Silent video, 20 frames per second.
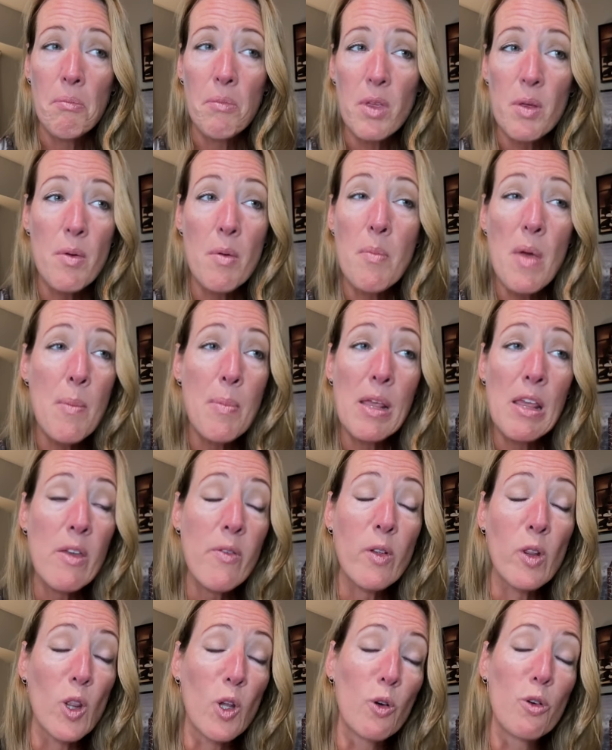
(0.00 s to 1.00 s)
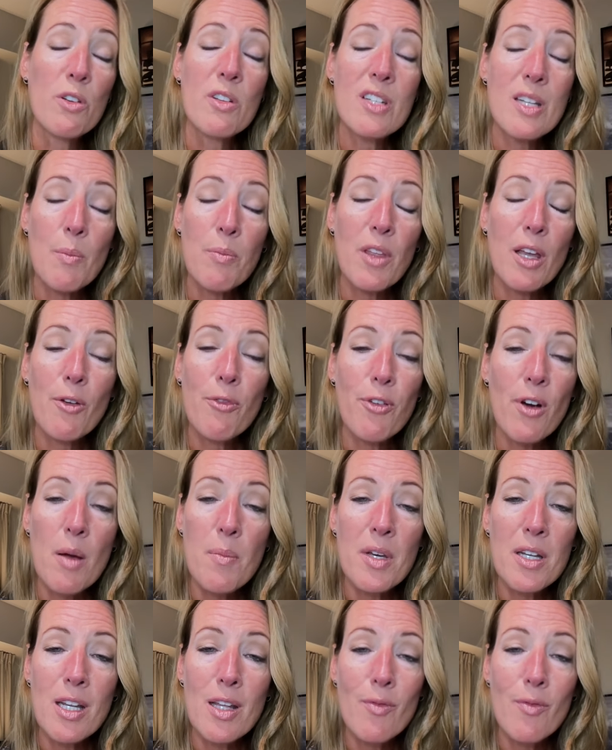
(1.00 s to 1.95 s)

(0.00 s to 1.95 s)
you maybe even learned something from it,